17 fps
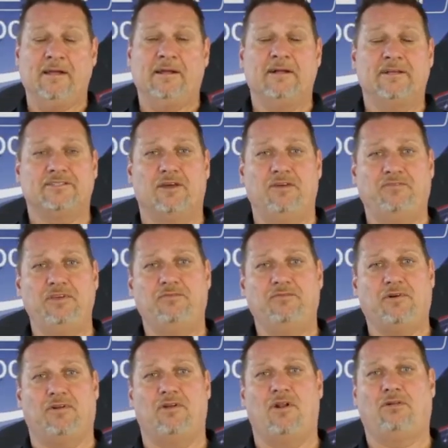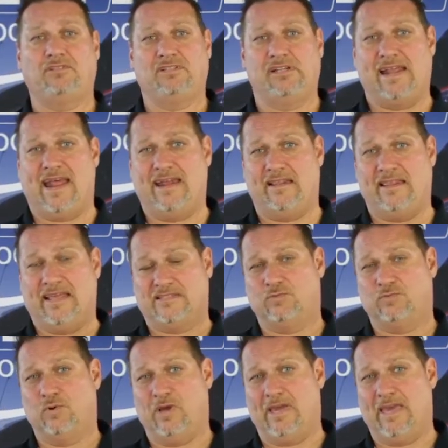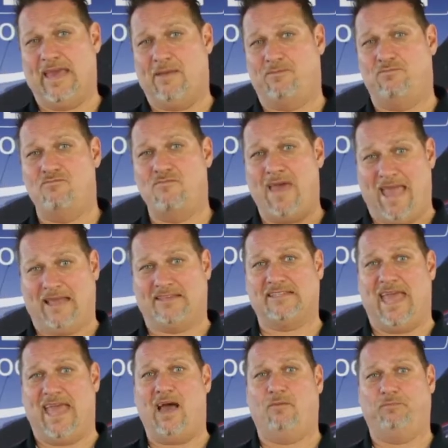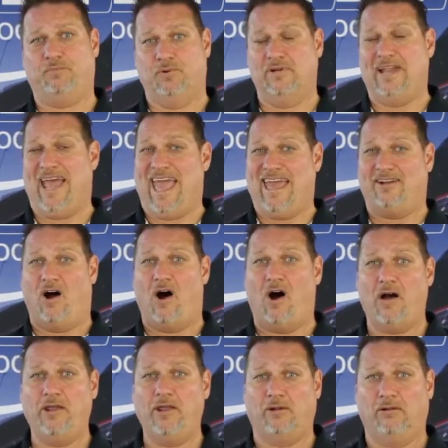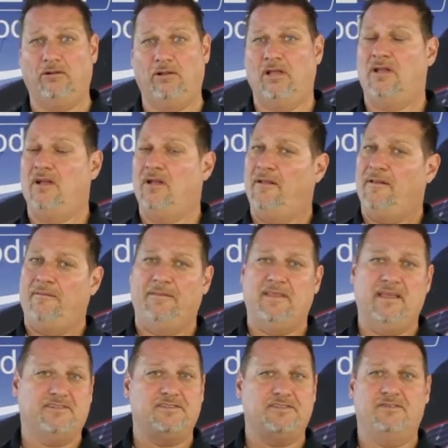So if you've got an alternator that's working at max output at idle, it's